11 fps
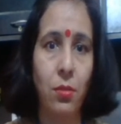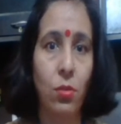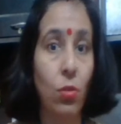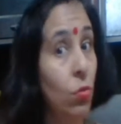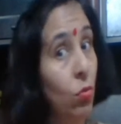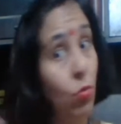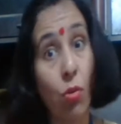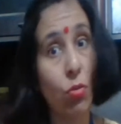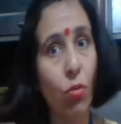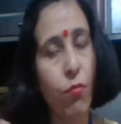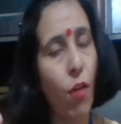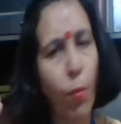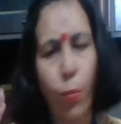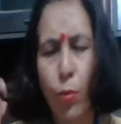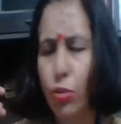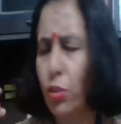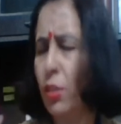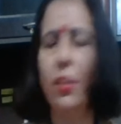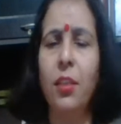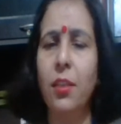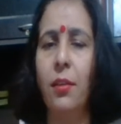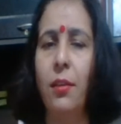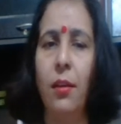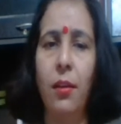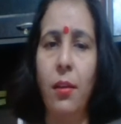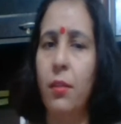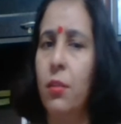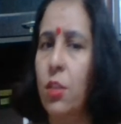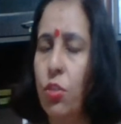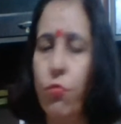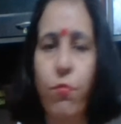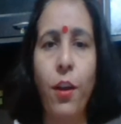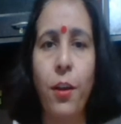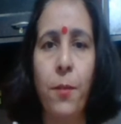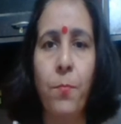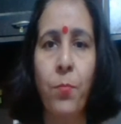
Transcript: So, lot of opportunity in this field,